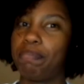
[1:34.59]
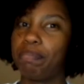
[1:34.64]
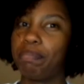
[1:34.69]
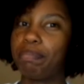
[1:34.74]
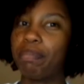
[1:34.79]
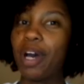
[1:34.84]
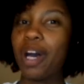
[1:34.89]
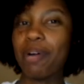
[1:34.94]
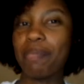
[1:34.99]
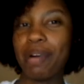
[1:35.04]

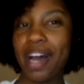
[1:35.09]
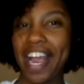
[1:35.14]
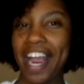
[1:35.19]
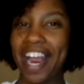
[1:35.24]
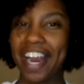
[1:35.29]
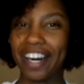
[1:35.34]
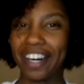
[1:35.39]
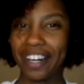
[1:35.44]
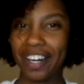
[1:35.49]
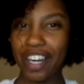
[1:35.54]
put my
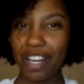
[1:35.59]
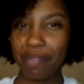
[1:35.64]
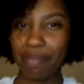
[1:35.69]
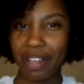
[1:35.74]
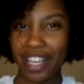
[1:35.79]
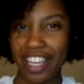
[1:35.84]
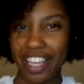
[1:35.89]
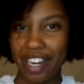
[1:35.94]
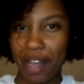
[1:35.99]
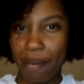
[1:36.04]
hair up
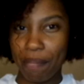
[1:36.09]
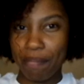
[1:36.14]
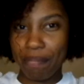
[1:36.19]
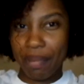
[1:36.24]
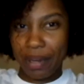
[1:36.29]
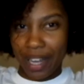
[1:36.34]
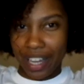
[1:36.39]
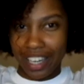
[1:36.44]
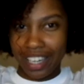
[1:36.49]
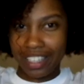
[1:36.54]
in a
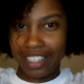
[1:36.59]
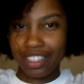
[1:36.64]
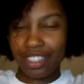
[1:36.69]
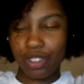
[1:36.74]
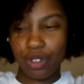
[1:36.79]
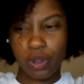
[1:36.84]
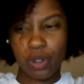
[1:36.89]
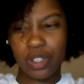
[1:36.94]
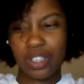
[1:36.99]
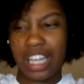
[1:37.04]
bun
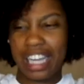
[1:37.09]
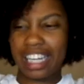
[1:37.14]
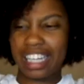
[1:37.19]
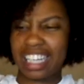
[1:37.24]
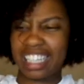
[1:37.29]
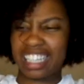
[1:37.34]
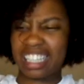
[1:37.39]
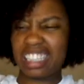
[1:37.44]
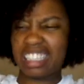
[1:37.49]
or like a